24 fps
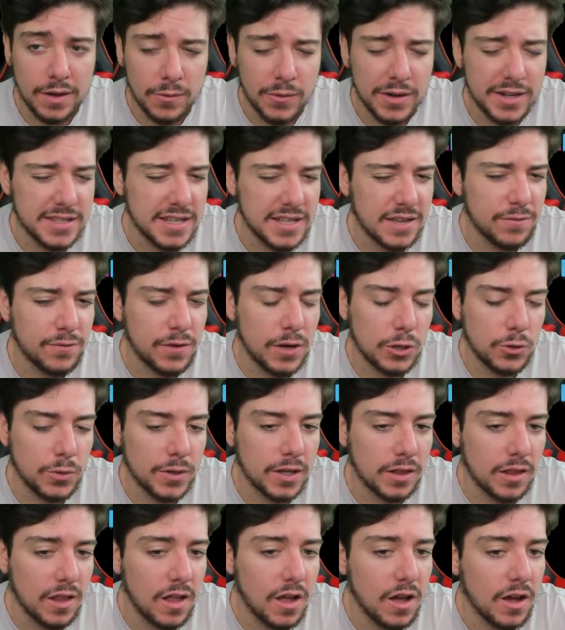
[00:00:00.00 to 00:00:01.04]
And when I say
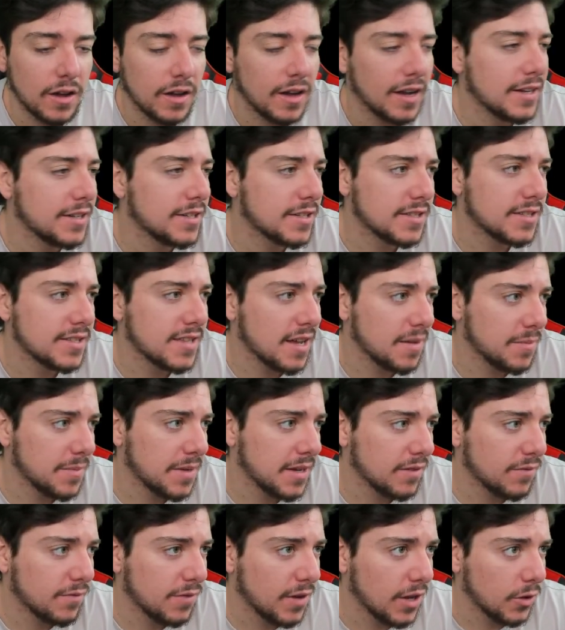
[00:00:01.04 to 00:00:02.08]
following along, it does not
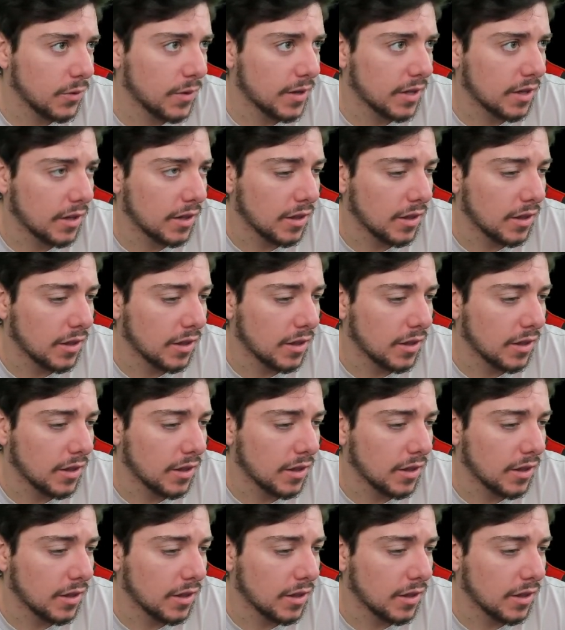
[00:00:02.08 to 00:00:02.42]
mean following